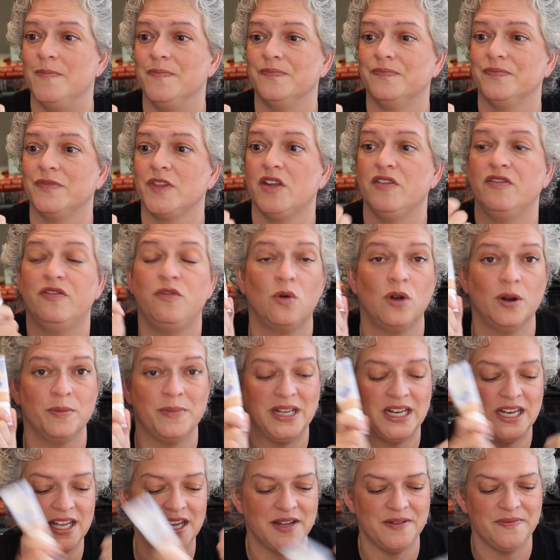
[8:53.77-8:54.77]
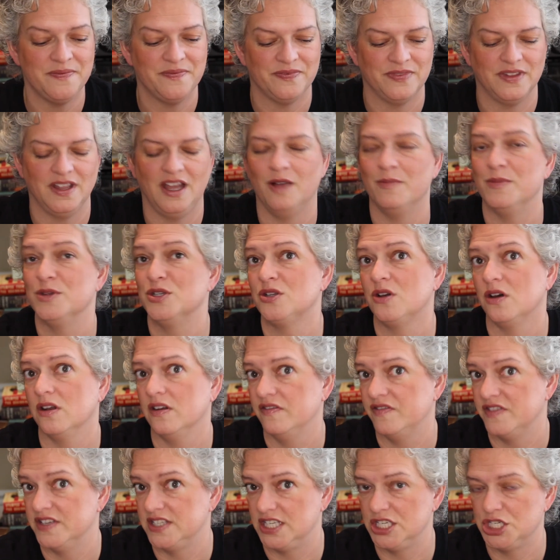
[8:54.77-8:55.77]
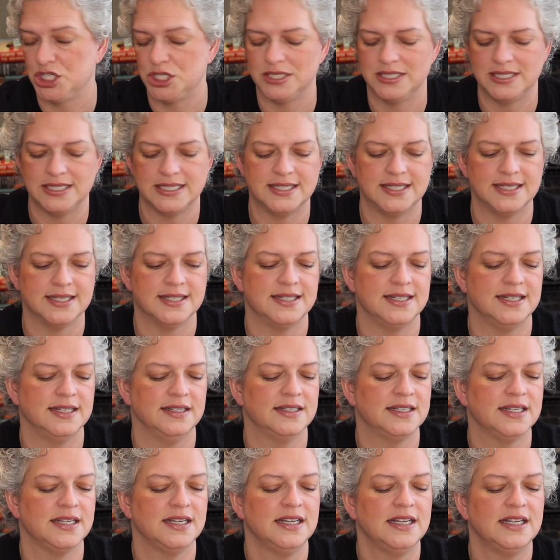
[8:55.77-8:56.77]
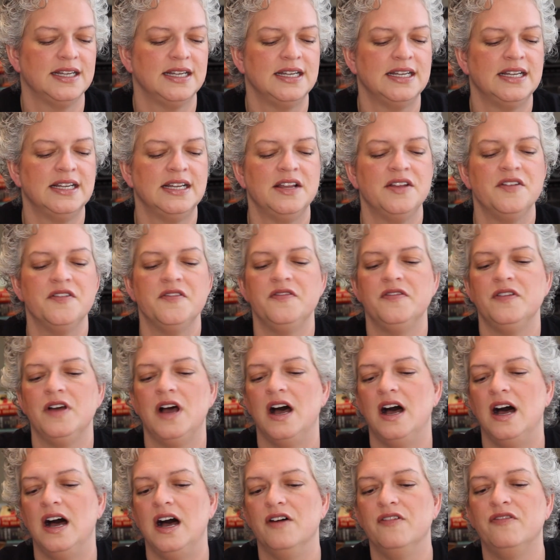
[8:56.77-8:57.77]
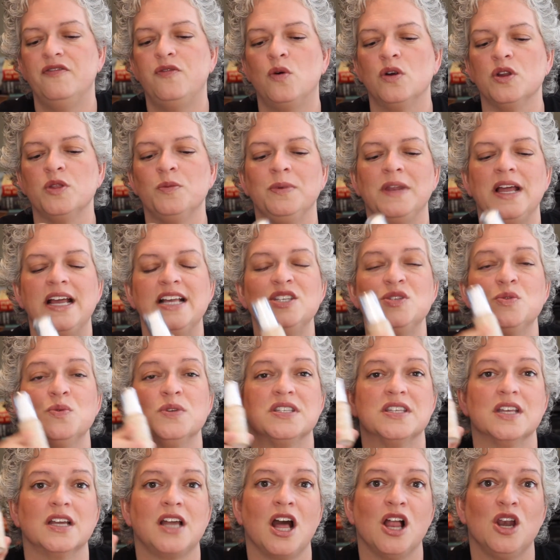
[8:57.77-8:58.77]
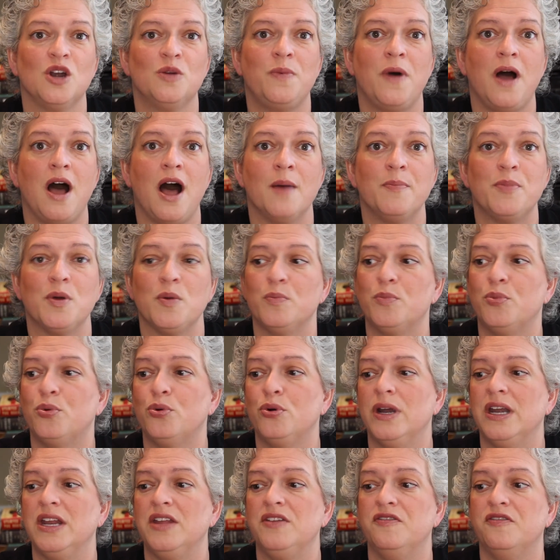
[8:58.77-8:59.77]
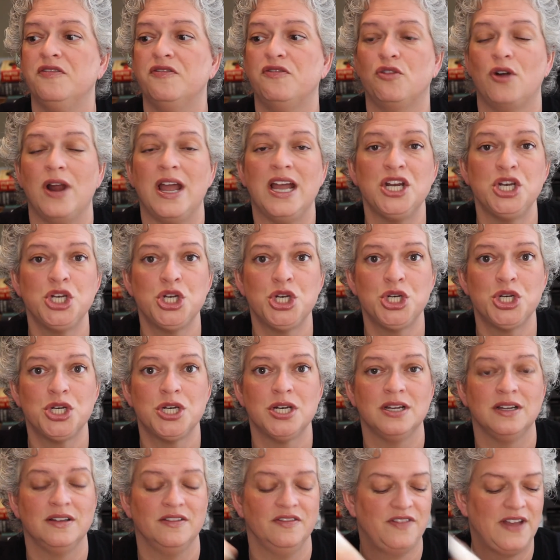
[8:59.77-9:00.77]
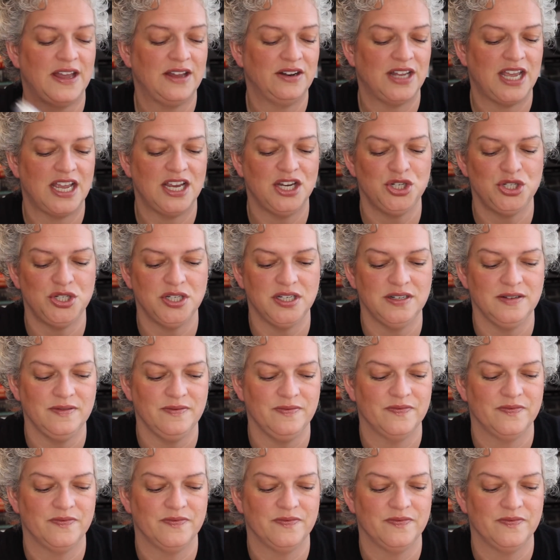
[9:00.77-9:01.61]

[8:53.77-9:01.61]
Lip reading: Formula. I almost called it Physician's Assistant. 4th place was the Colorpop Pretty Fresh foundation.